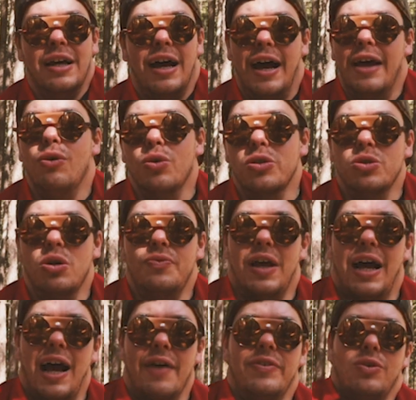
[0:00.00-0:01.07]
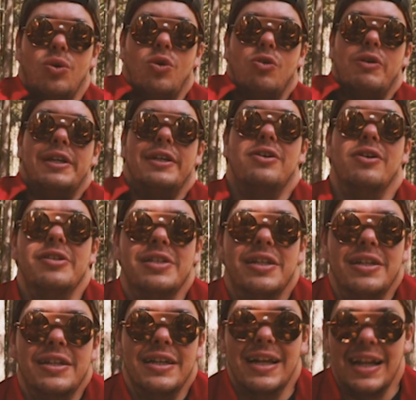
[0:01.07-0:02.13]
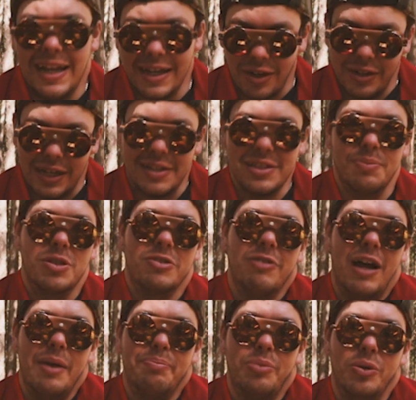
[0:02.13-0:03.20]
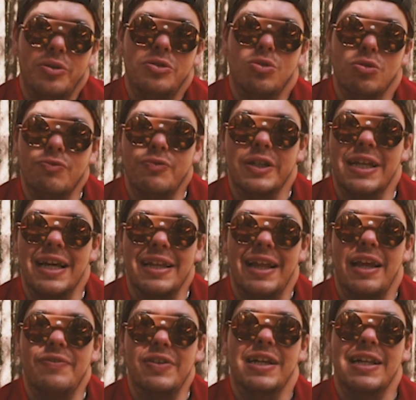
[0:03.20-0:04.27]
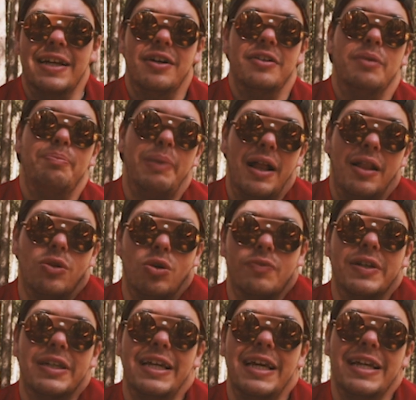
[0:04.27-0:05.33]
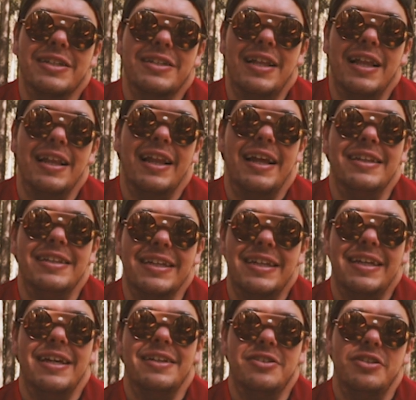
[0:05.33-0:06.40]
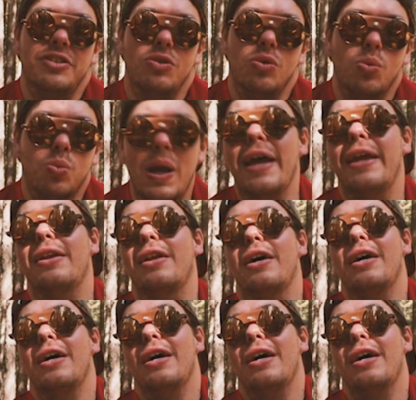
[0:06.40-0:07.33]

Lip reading: And also, if you haven't already considered it, click on that subscribe button. Don't forget that if you click on the bell notification, it'll indicate to you when